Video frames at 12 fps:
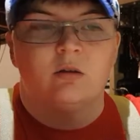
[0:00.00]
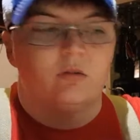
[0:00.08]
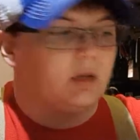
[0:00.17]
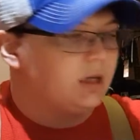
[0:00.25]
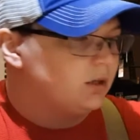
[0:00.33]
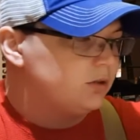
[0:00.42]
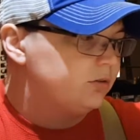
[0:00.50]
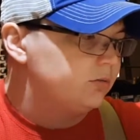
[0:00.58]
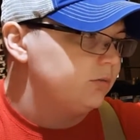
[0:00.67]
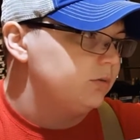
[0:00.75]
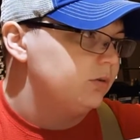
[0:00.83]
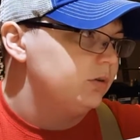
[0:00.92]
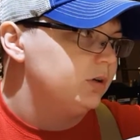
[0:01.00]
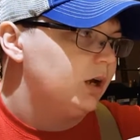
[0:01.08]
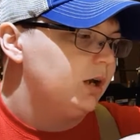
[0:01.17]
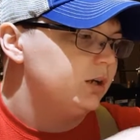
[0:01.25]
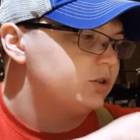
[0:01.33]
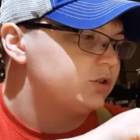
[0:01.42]
the
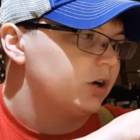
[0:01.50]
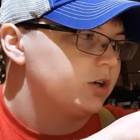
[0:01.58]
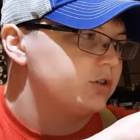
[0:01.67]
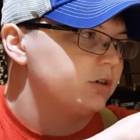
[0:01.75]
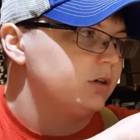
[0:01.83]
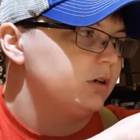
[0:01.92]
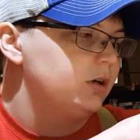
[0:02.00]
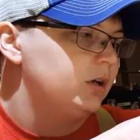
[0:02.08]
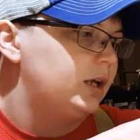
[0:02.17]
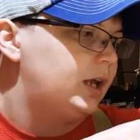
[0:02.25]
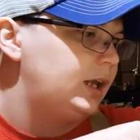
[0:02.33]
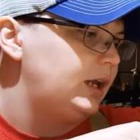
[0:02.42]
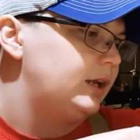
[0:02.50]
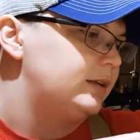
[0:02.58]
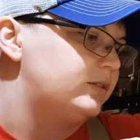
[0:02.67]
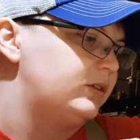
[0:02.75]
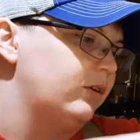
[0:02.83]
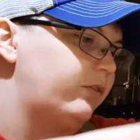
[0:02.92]
structure any.
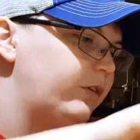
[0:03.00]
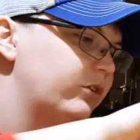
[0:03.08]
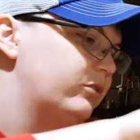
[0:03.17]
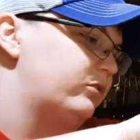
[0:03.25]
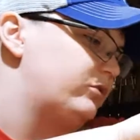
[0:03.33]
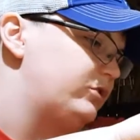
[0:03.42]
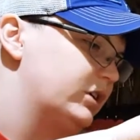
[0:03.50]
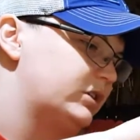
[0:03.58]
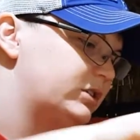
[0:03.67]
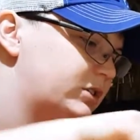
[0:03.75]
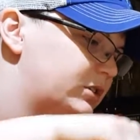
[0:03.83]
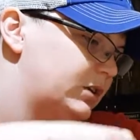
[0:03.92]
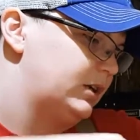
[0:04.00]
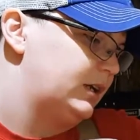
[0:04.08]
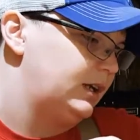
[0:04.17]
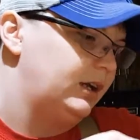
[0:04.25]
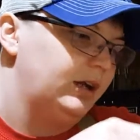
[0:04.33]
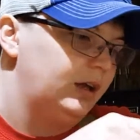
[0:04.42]
It still feels just as
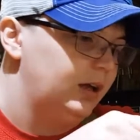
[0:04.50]
sturdy.